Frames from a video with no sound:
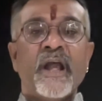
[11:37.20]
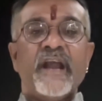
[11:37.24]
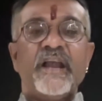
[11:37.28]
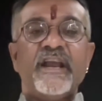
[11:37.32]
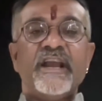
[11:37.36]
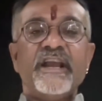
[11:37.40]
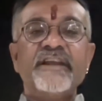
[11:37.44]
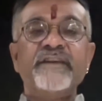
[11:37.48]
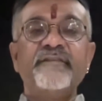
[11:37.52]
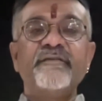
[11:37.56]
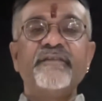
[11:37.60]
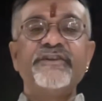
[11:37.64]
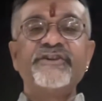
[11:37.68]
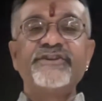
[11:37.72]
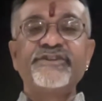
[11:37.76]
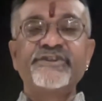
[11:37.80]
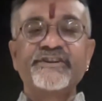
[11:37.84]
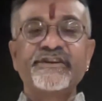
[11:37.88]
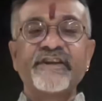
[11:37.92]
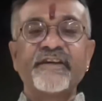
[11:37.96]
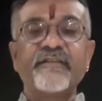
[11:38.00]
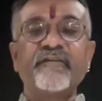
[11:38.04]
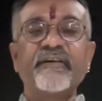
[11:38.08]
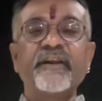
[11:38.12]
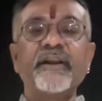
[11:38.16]
in which
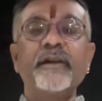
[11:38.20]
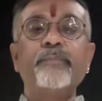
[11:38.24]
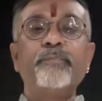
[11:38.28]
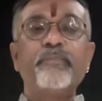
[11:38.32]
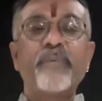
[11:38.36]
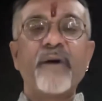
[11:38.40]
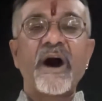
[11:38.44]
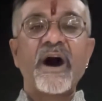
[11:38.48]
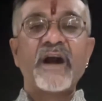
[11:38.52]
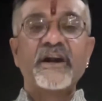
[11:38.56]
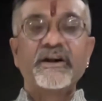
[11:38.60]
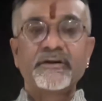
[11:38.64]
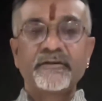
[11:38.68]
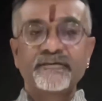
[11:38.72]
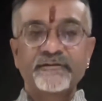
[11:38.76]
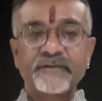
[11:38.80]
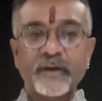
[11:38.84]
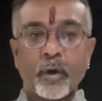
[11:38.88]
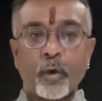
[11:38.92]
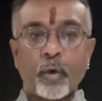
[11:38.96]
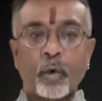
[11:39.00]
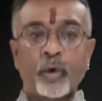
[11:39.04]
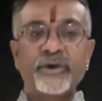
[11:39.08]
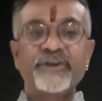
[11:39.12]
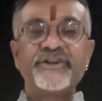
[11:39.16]
several parts of the
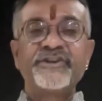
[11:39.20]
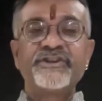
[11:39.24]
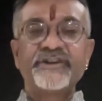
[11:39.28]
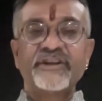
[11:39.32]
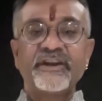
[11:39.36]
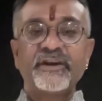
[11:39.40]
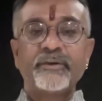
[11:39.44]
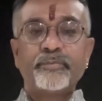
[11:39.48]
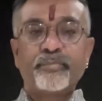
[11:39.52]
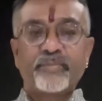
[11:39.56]
original